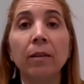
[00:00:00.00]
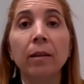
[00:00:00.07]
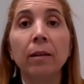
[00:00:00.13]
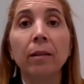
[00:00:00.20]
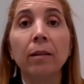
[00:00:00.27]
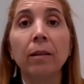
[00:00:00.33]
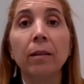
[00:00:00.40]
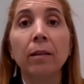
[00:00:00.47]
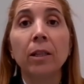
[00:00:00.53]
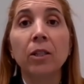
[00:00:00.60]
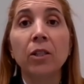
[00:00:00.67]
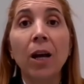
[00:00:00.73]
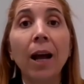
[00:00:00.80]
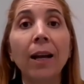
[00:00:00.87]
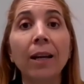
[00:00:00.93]
The
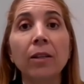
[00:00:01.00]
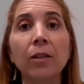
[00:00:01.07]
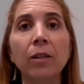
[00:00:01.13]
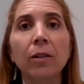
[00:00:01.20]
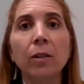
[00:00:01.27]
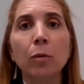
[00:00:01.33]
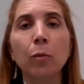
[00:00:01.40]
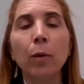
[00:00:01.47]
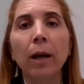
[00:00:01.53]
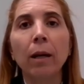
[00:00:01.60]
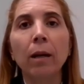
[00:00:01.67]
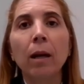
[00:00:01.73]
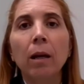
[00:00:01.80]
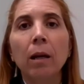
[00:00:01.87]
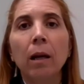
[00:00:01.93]
challenge is when,